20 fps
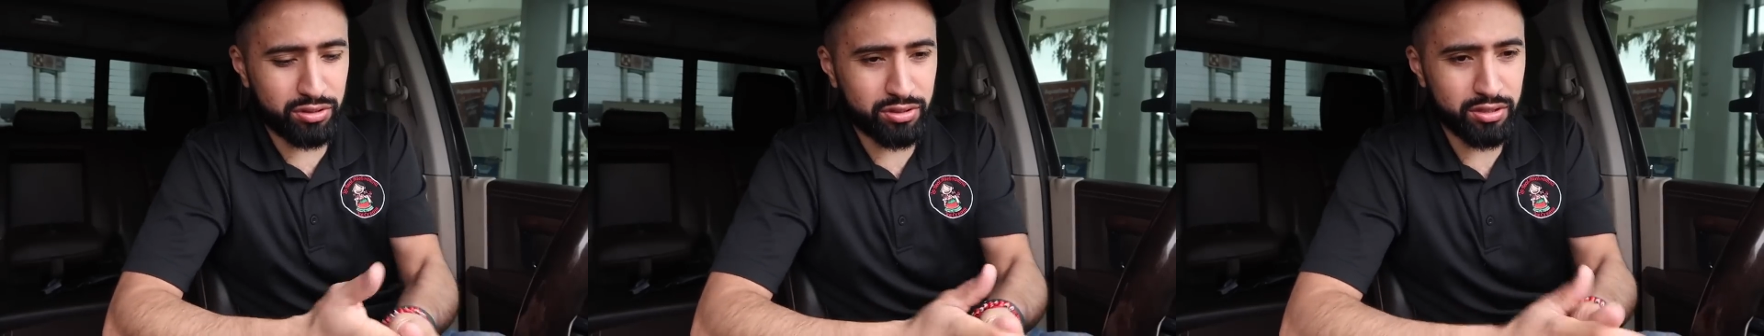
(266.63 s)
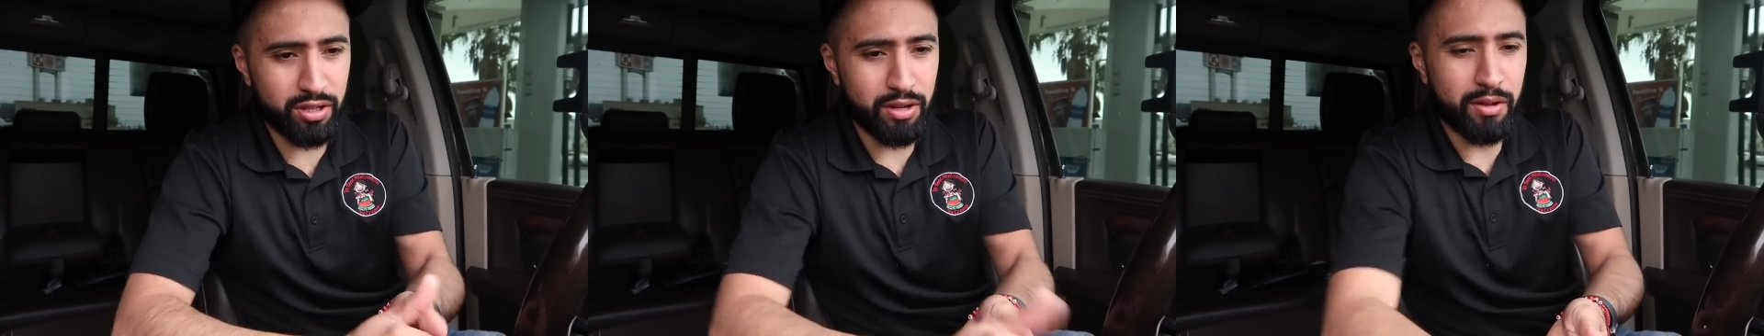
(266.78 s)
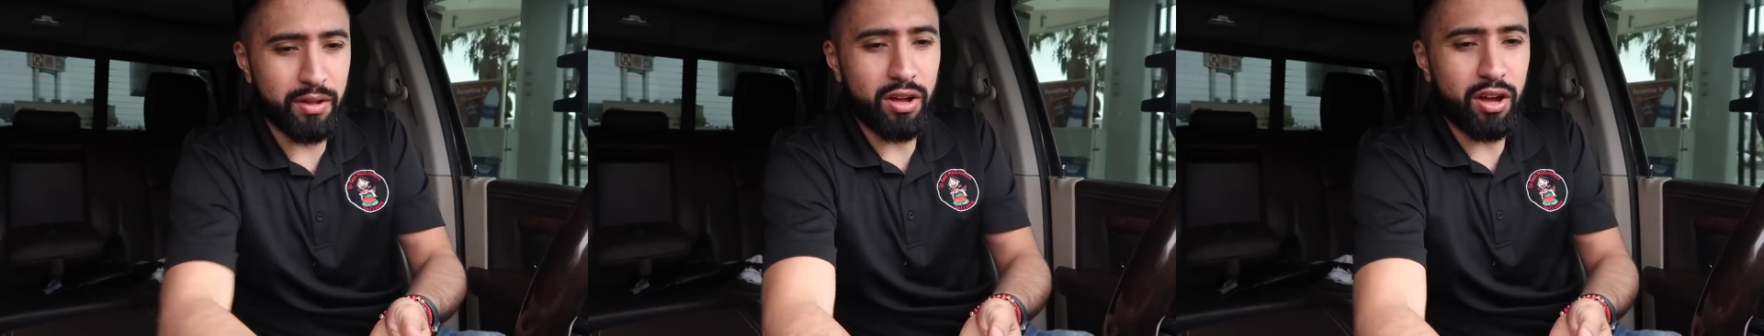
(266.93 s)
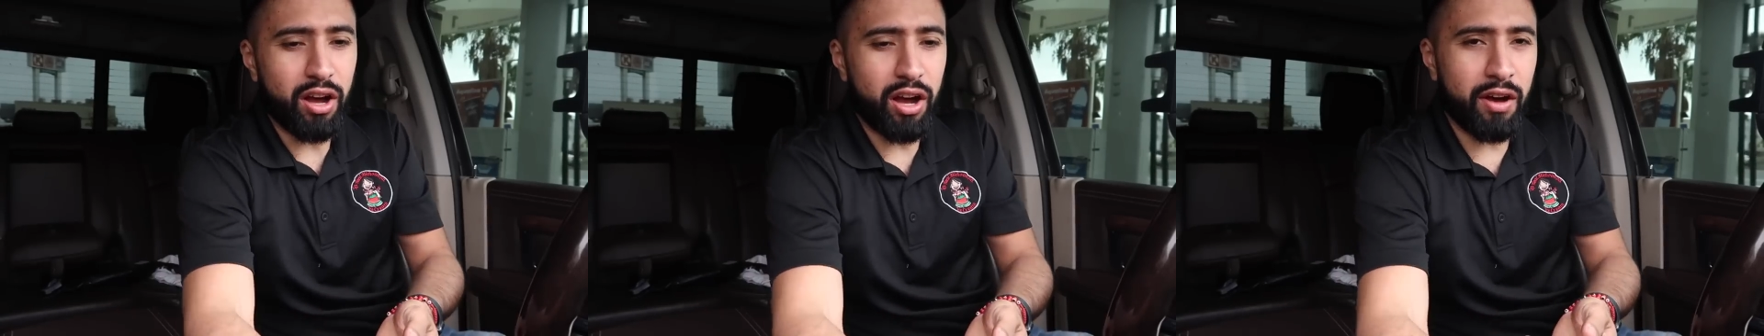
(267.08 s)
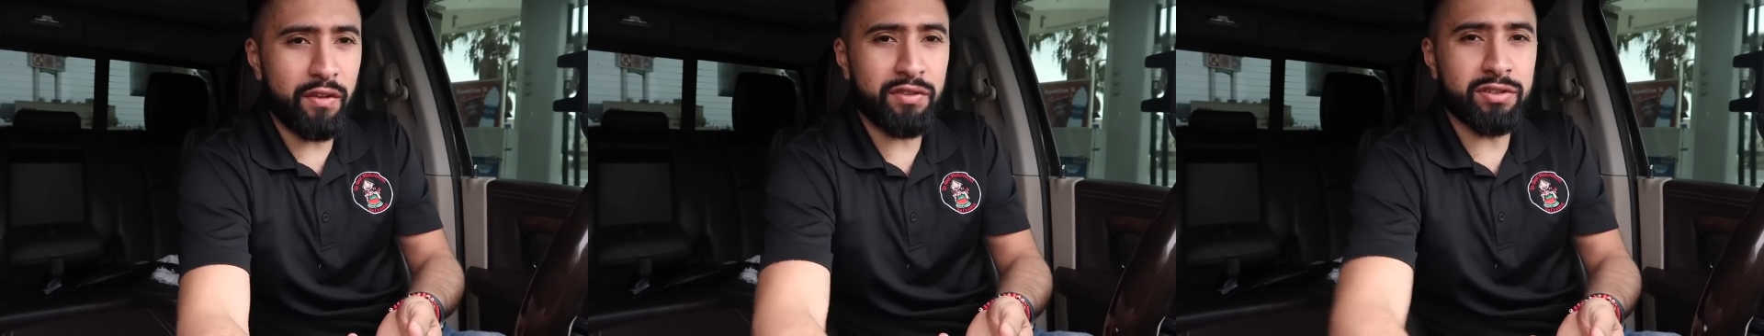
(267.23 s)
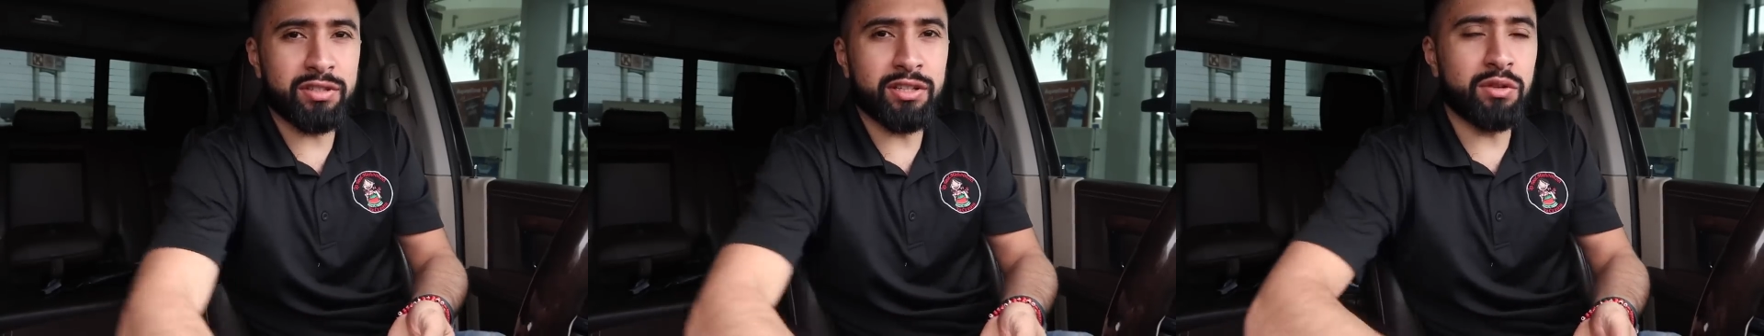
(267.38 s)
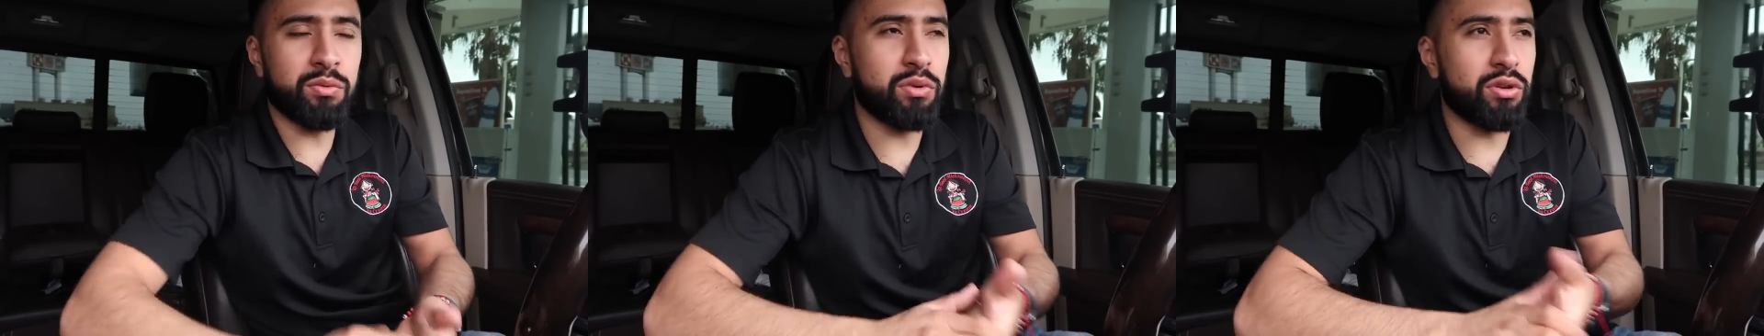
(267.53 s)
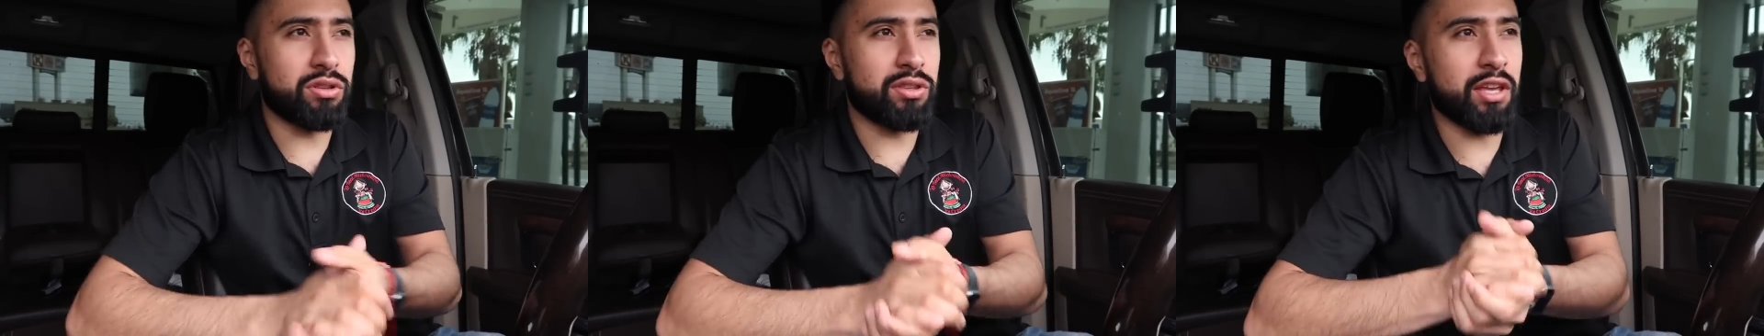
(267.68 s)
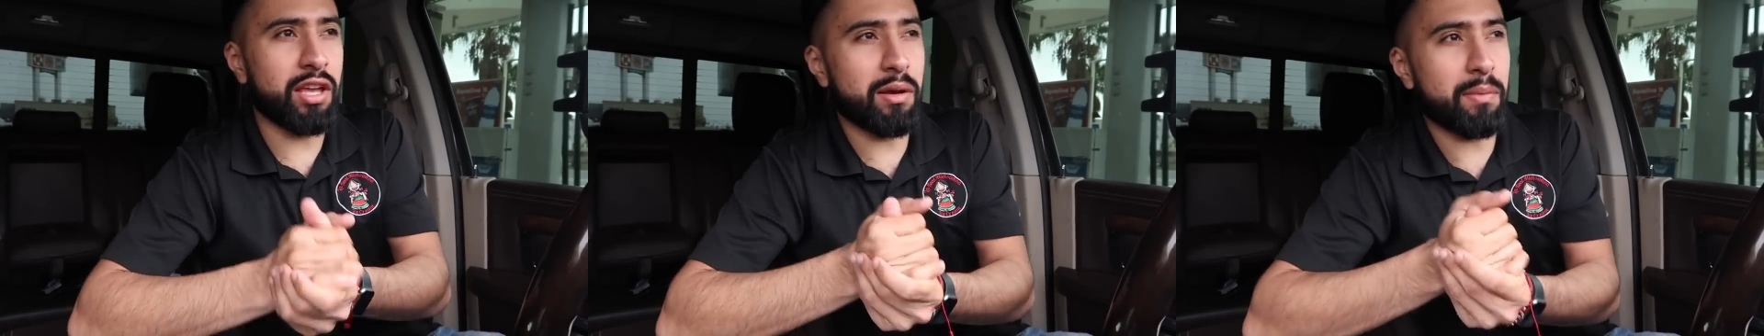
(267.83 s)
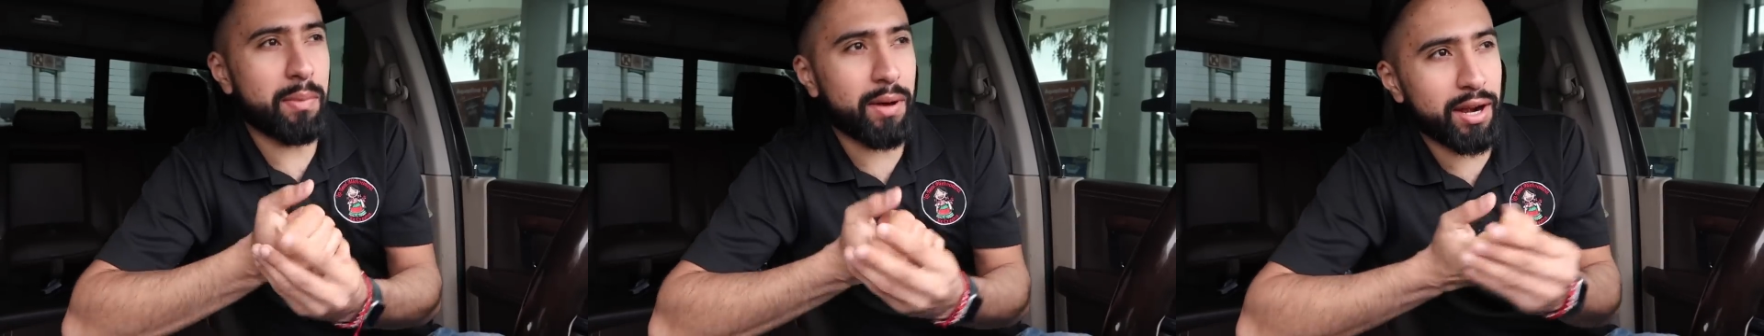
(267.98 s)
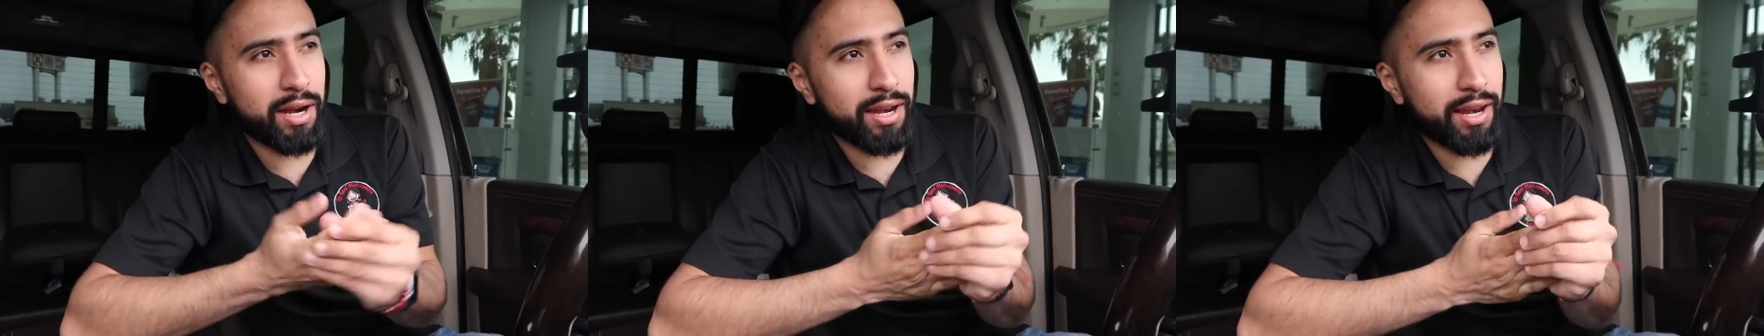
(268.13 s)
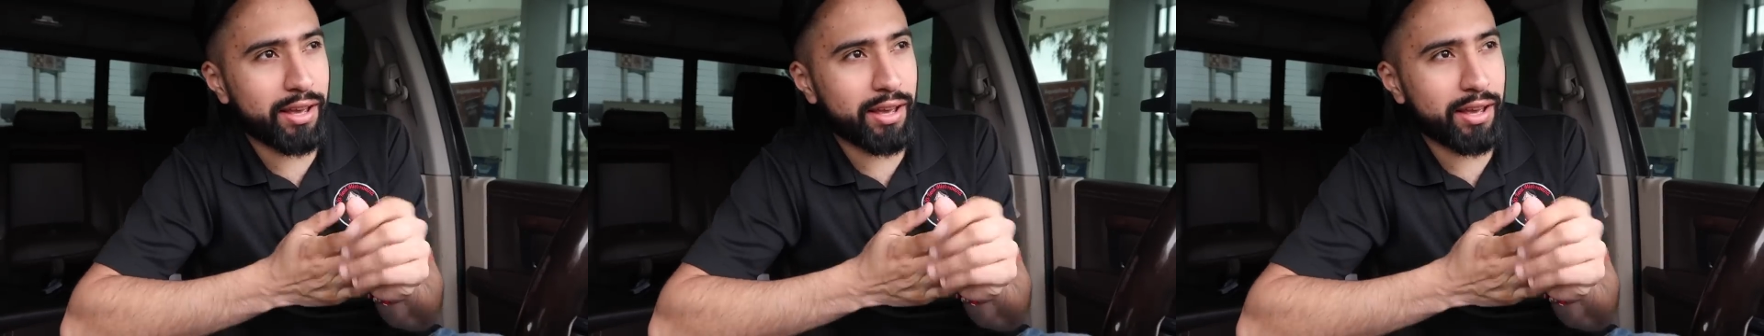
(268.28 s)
Obviously, when you think about it,